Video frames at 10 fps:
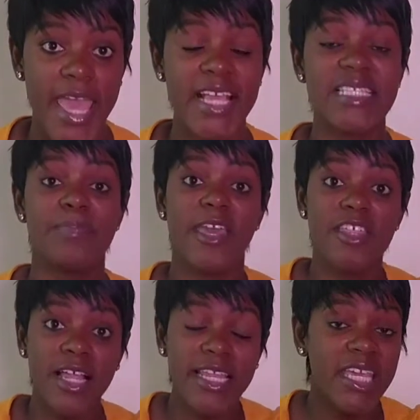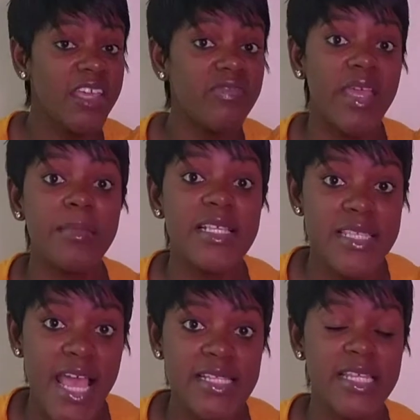especially if them
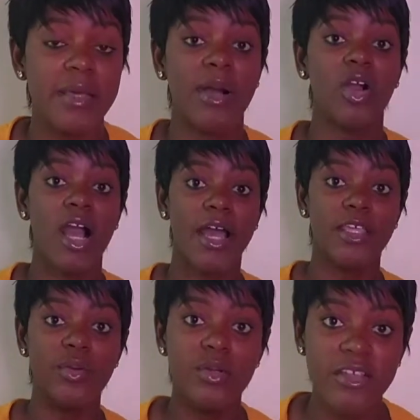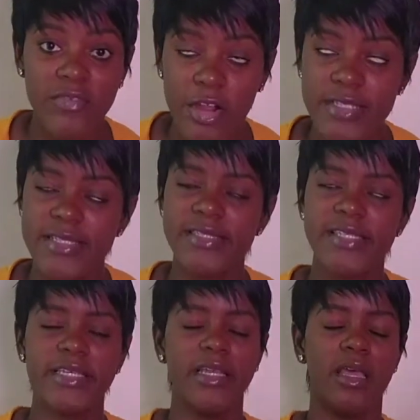decide to them go to
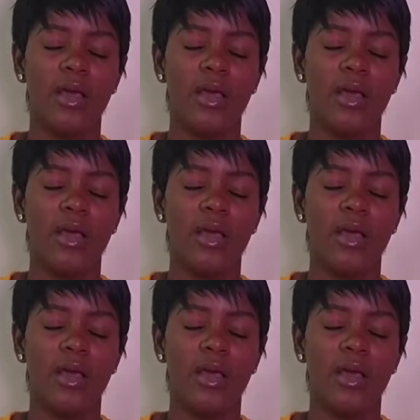university.